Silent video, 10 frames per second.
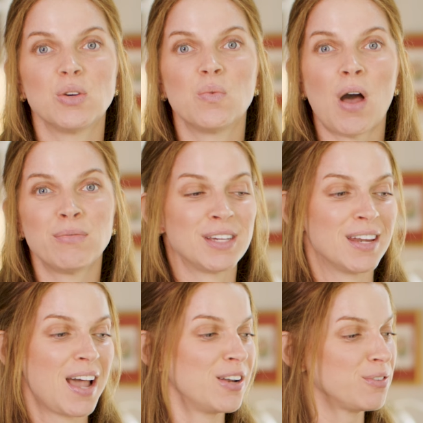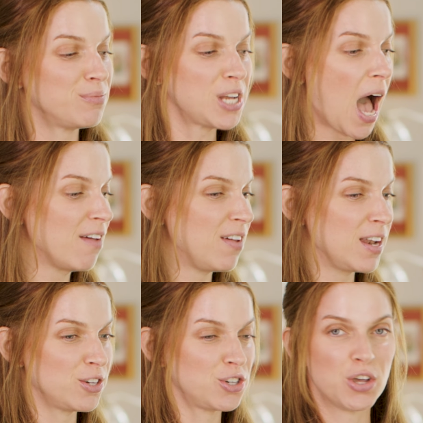So I was going to kind of dive in
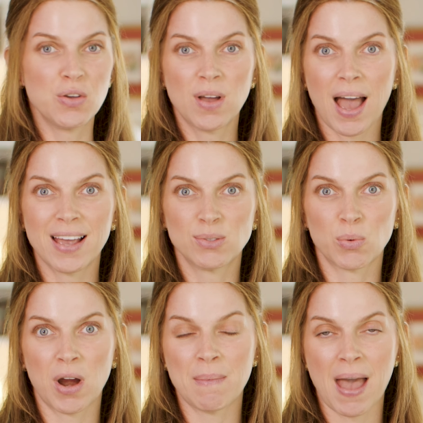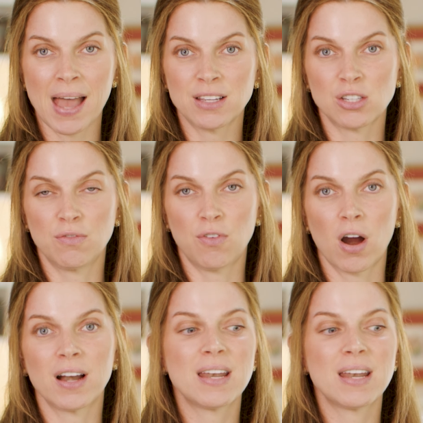and show you guys where I'm at so far.